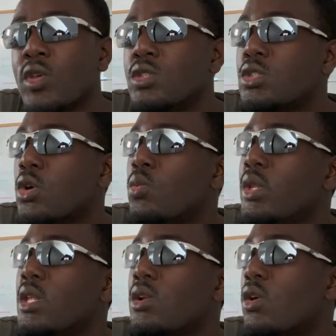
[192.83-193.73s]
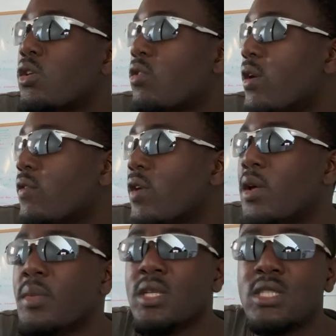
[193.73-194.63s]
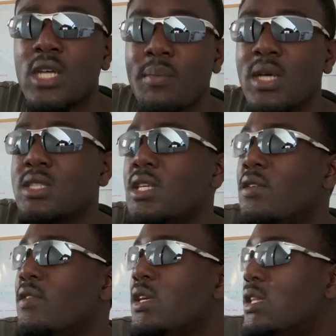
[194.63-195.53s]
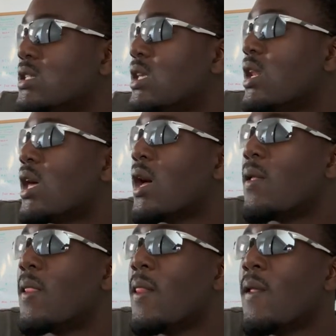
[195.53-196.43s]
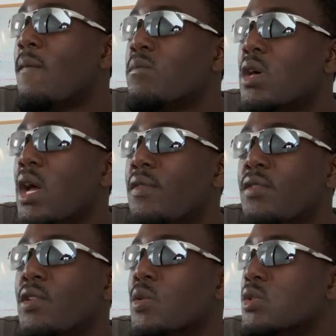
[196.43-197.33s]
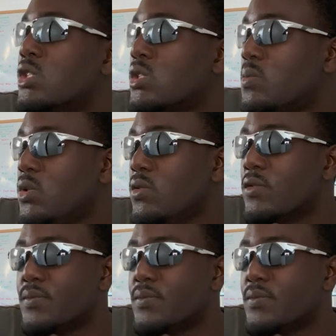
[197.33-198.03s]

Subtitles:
So we did a lot of career development. He checked my CV, this and that. Everything was smooth.